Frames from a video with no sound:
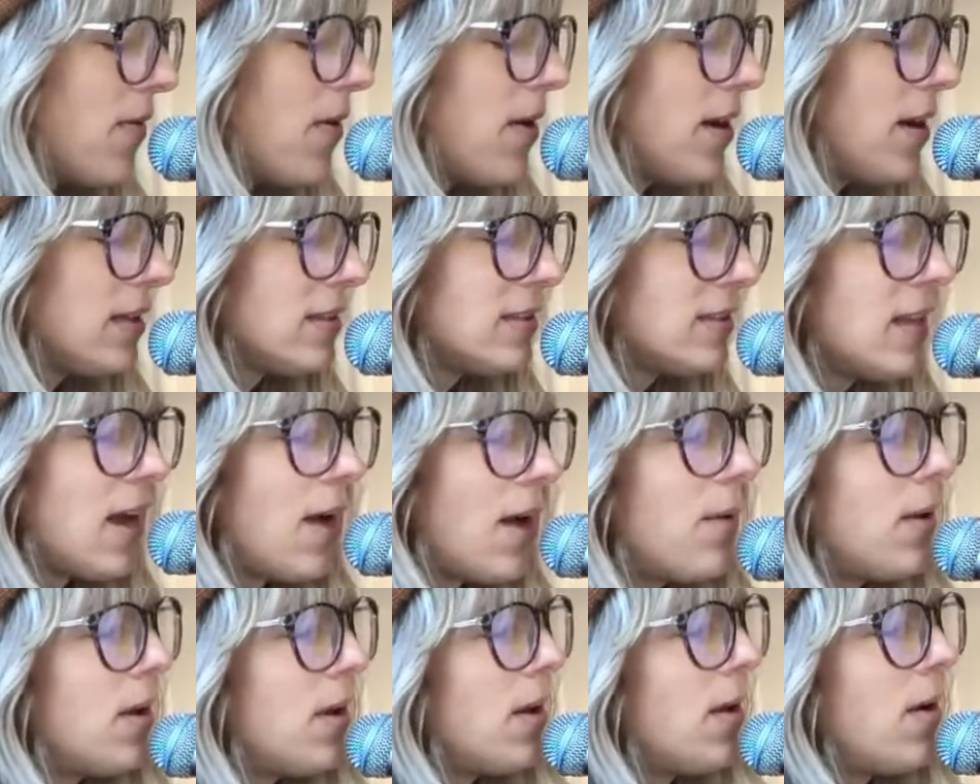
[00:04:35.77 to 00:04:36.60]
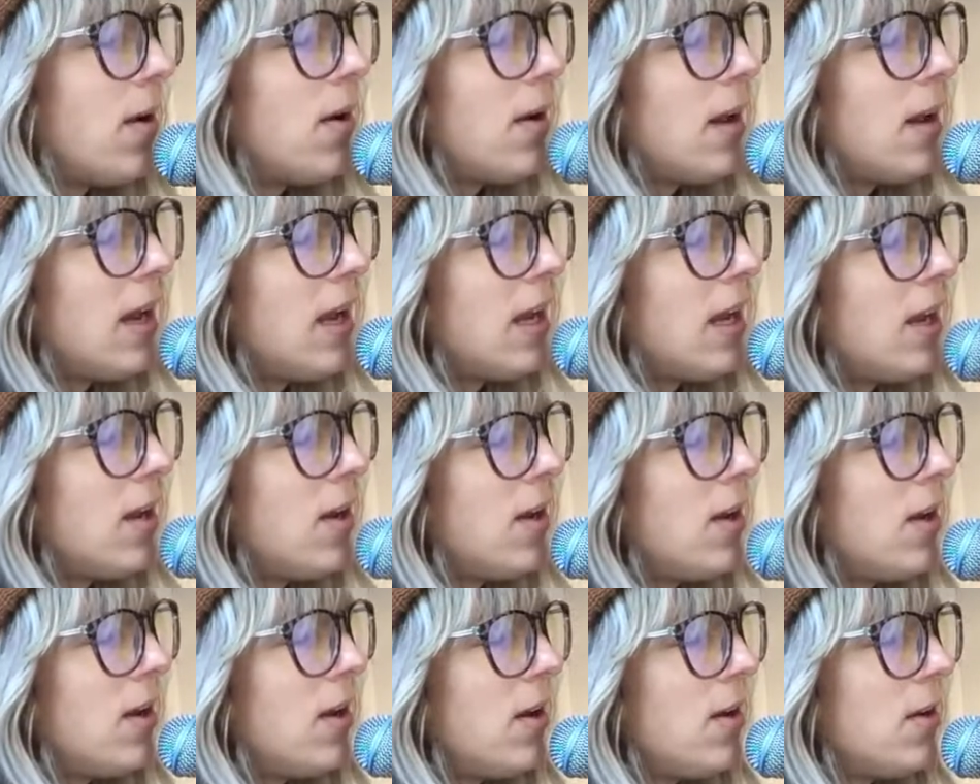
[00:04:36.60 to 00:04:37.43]
voice, I'll only hear
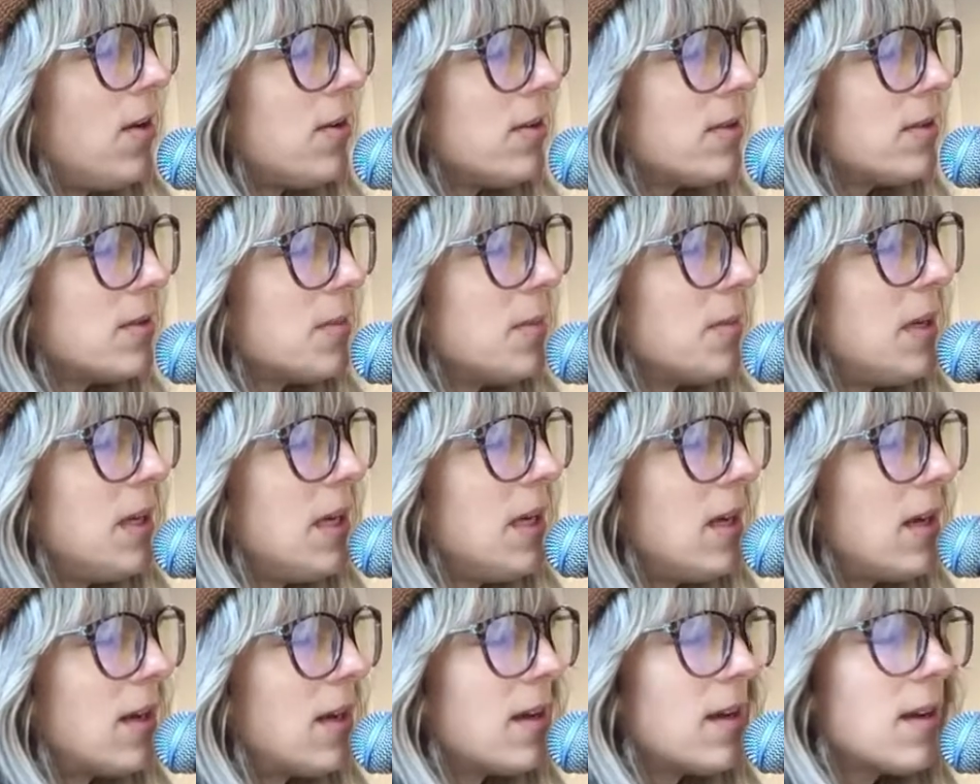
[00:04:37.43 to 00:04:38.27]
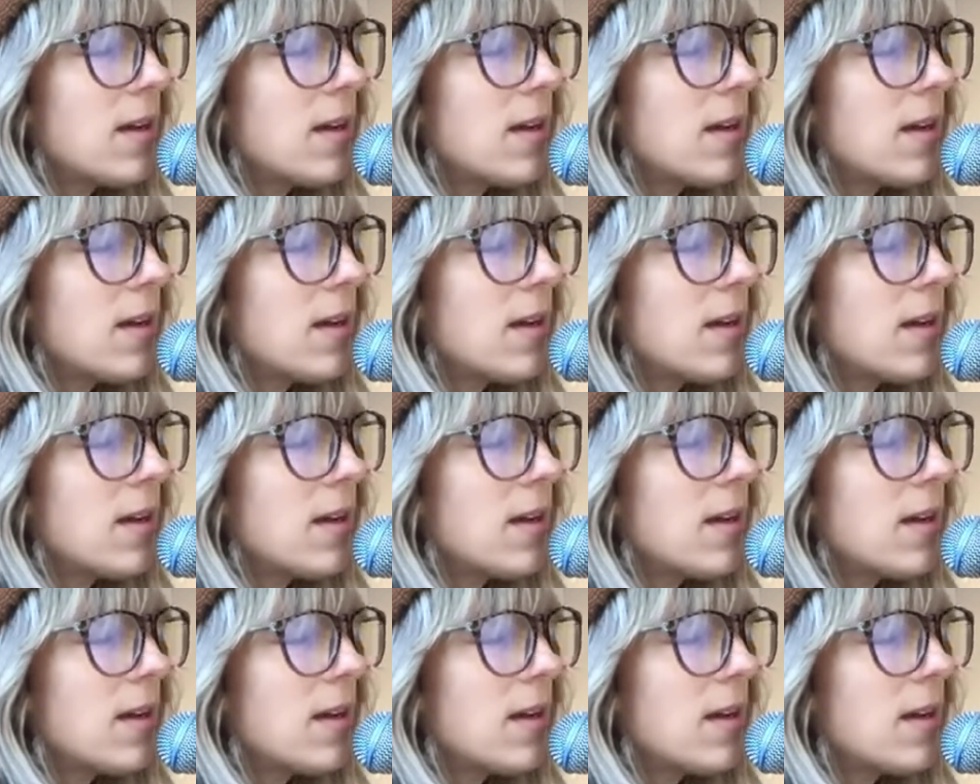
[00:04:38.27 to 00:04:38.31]
you speak.